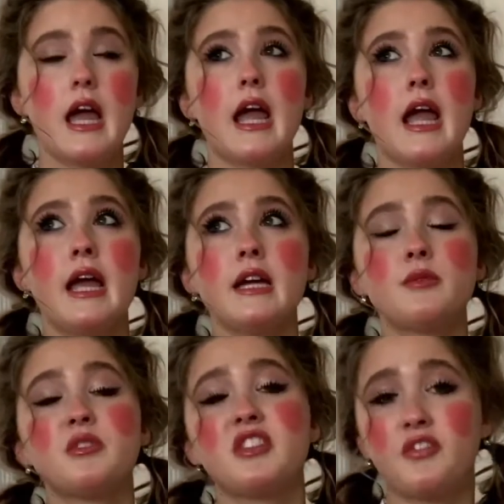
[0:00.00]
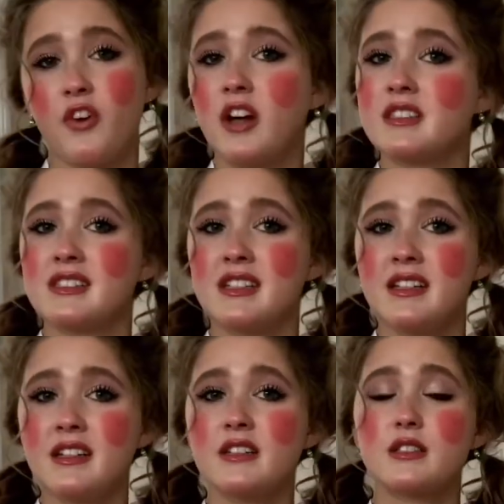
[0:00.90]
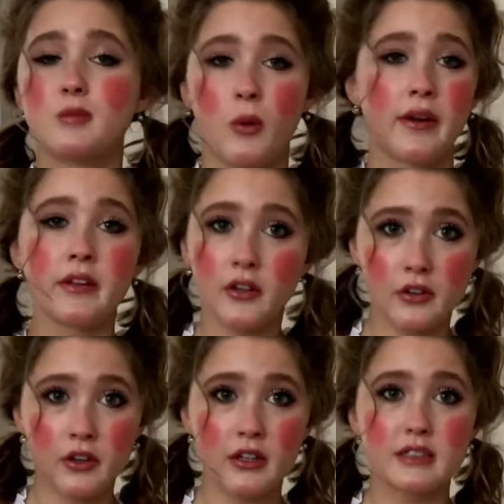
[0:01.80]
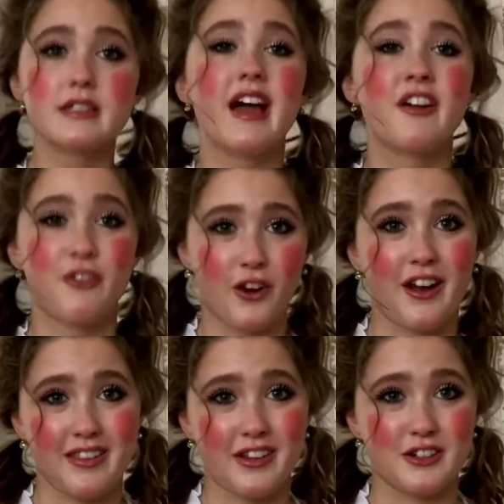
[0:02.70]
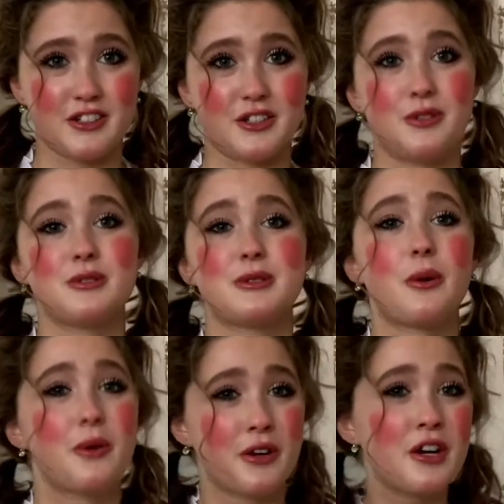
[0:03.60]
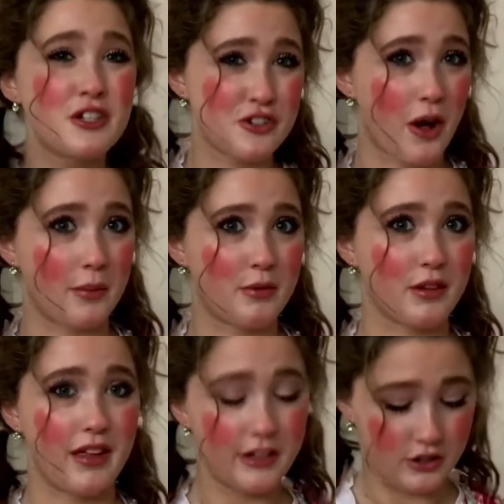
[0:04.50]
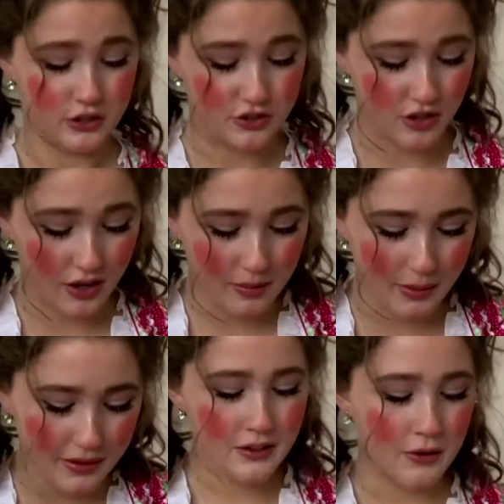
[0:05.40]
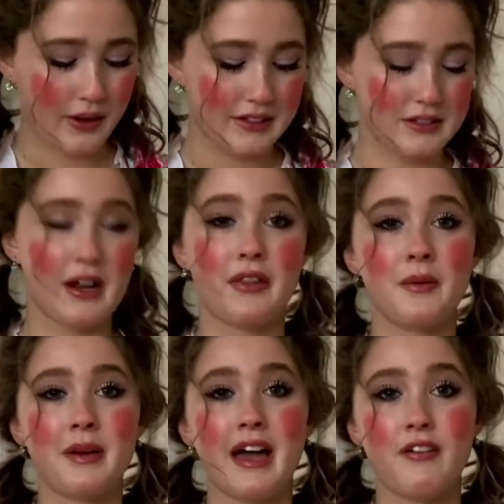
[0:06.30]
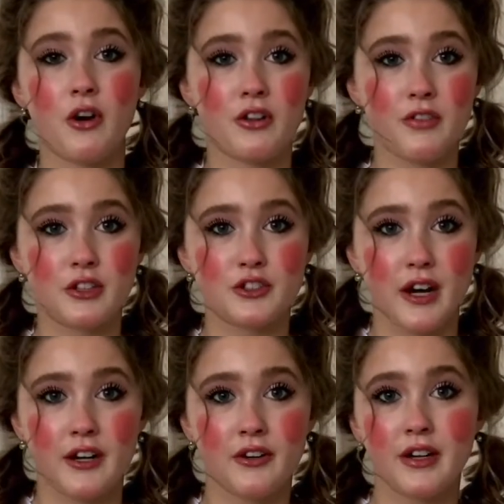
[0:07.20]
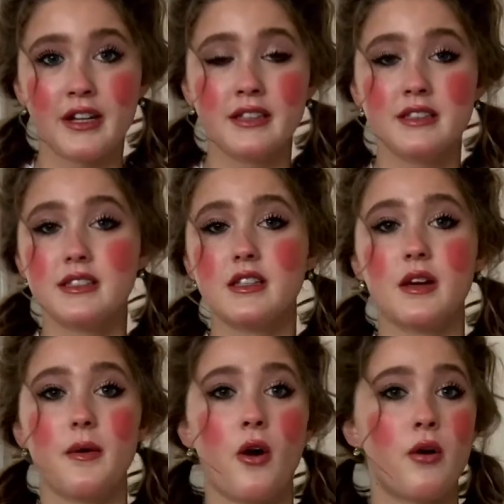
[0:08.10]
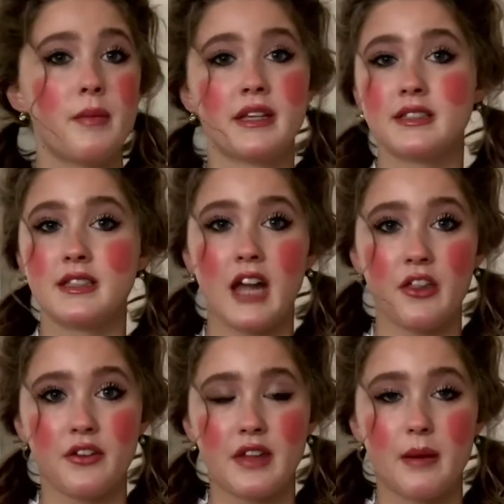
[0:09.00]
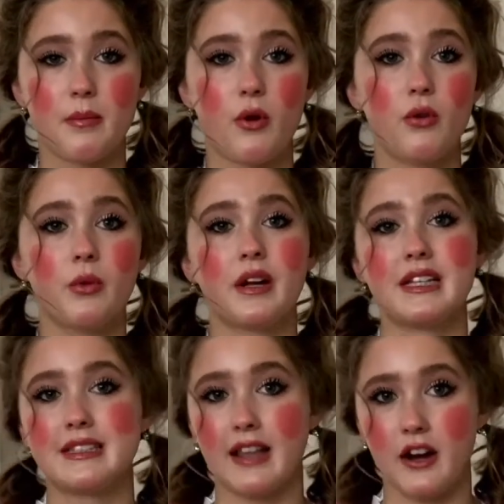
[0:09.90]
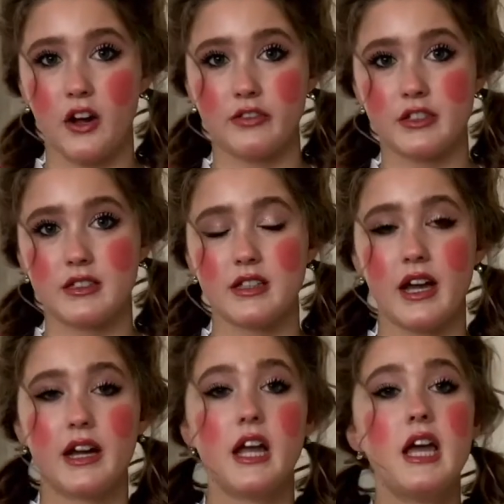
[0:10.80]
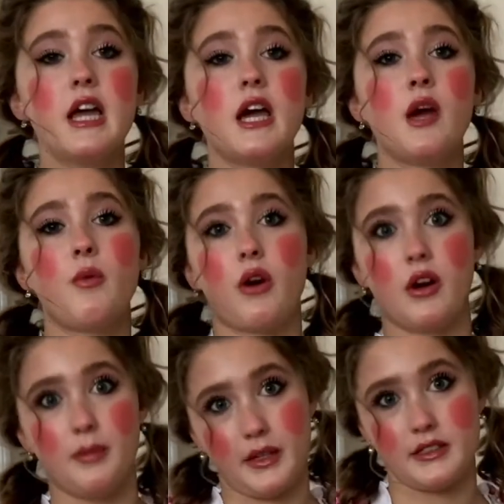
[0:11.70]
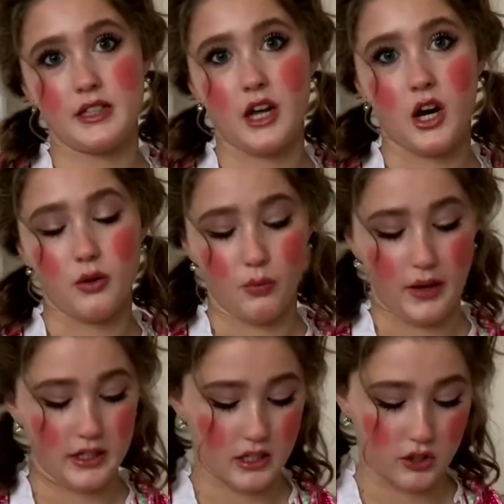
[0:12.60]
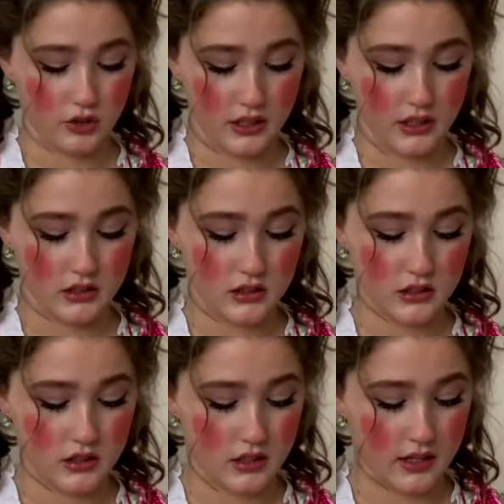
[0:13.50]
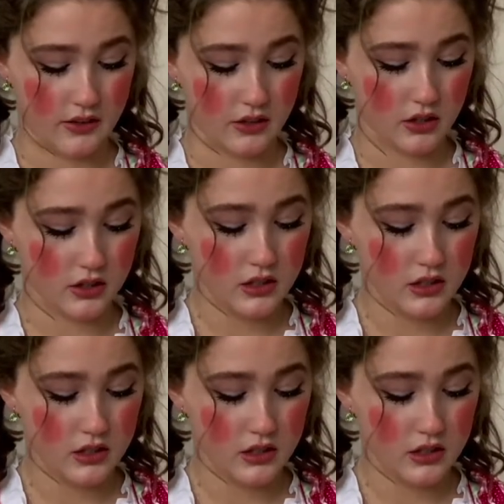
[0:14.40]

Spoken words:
And with the frosting, spoiler alert, I forgot it there too. So good job, Colette, good job. Okay, so now that we have all of our dry ingredients all mixed together in that bowl, we're gonna set it off to the side and work on mixing our wet ingredients together.